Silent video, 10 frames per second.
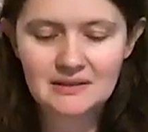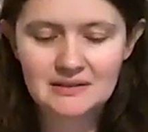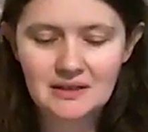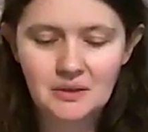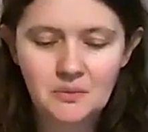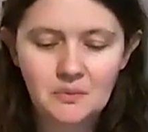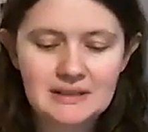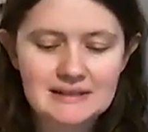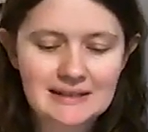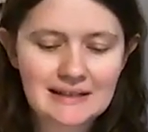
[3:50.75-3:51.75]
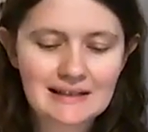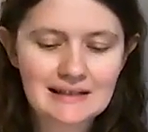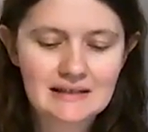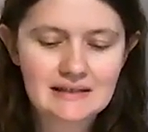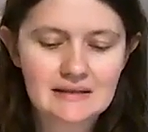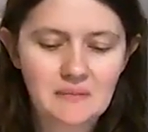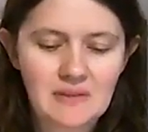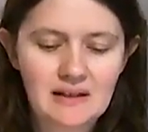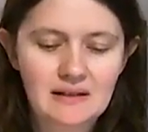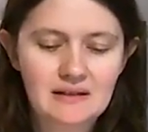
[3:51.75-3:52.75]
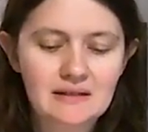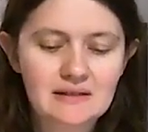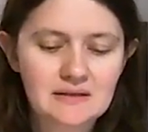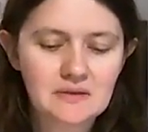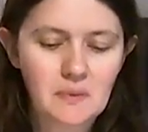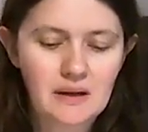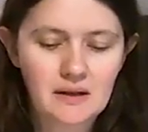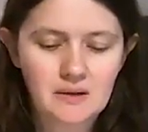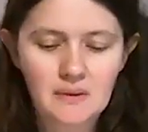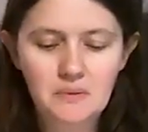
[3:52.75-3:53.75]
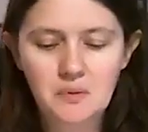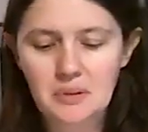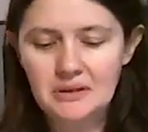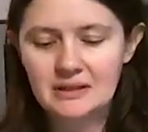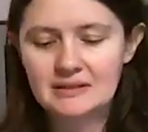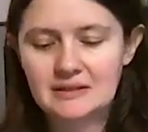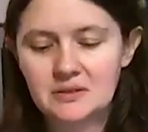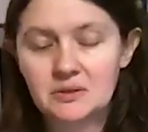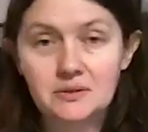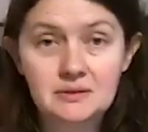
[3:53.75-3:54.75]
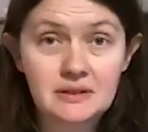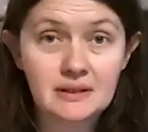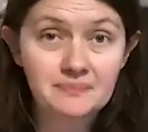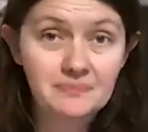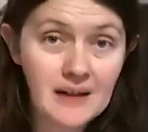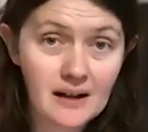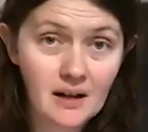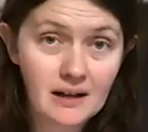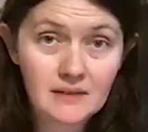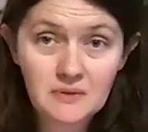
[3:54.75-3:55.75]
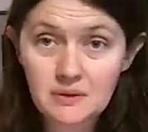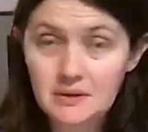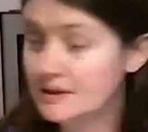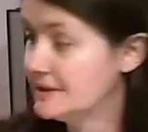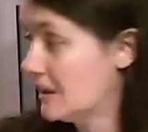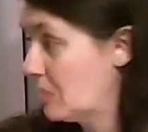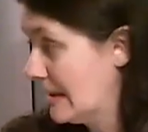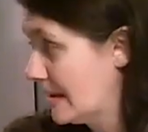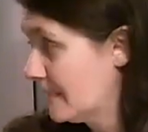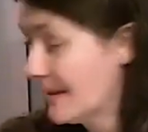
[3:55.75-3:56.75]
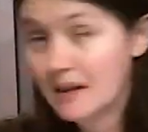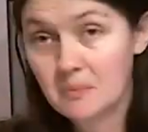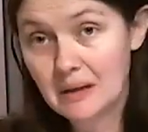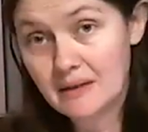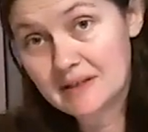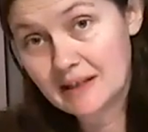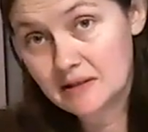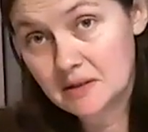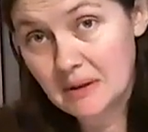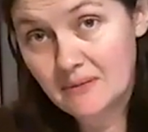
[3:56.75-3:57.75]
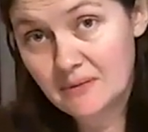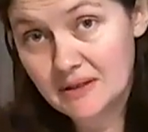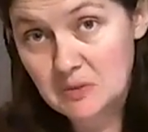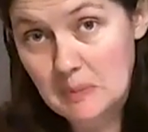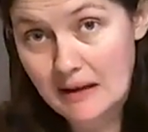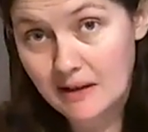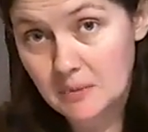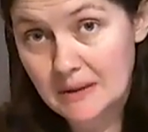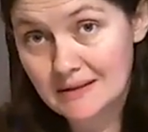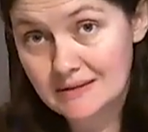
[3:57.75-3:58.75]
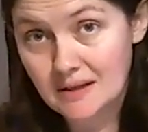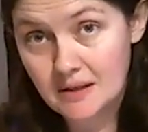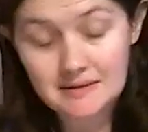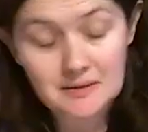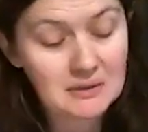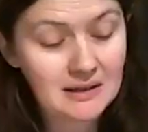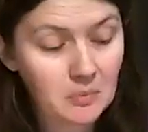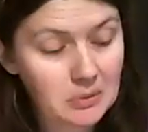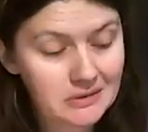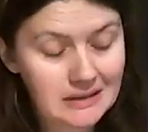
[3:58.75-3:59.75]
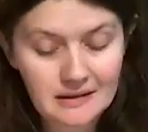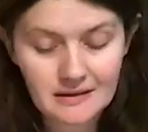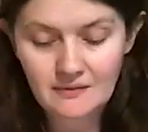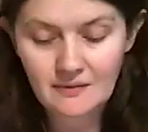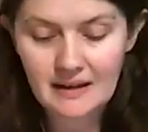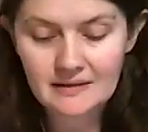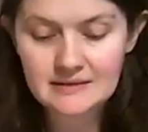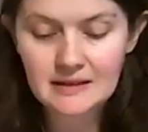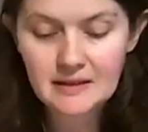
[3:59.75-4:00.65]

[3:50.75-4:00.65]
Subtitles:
So we stick it into something, and this is where we will put the essential oils on. Now, I'll give you a little tip here. I have to get into my fridge behind me. That's not something I pulled out in advance.